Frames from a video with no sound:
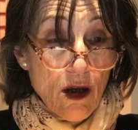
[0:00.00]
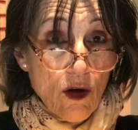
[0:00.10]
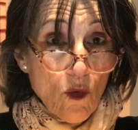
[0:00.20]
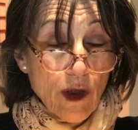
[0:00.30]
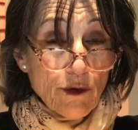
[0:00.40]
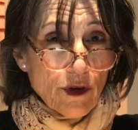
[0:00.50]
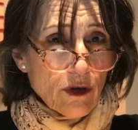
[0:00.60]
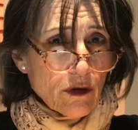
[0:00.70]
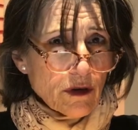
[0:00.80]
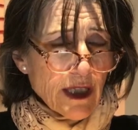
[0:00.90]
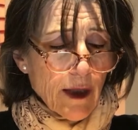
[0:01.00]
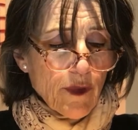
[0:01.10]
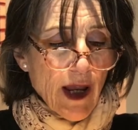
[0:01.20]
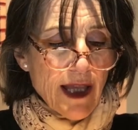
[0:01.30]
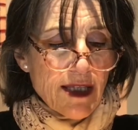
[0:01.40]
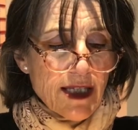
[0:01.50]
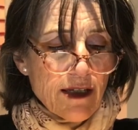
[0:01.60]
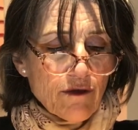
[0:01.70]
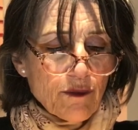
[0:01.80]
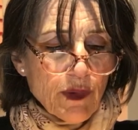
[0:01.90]
One or two looked
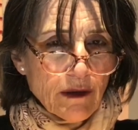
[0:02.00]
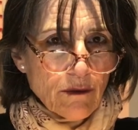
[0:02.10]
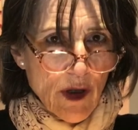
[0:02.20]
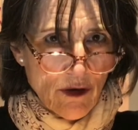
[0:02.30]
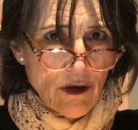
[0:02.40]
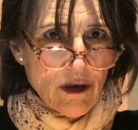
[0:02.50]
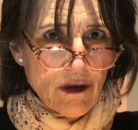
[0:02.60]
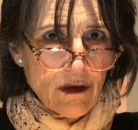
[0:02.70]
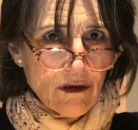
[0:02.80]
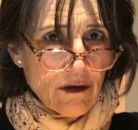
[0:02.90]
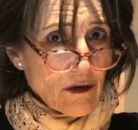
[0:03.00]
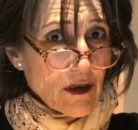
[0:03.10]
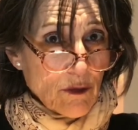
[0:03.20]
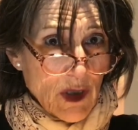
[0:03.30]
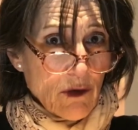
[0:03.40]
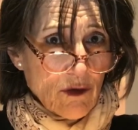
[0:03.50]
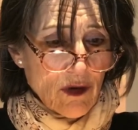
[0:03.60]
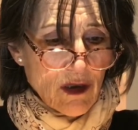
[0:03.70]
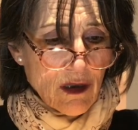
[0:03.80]
apprehensive, but most looked amused.